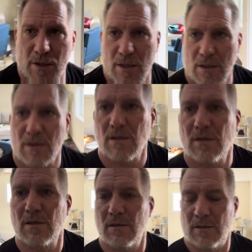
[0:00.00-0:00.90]
here.
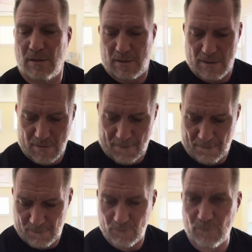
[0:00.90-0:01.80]

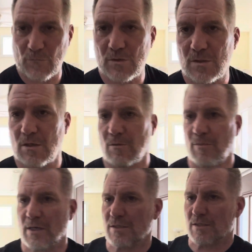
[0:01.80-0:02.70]
So
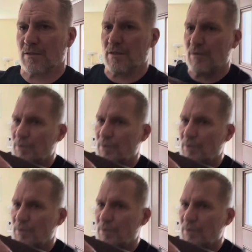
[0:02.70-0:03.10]
basically I'm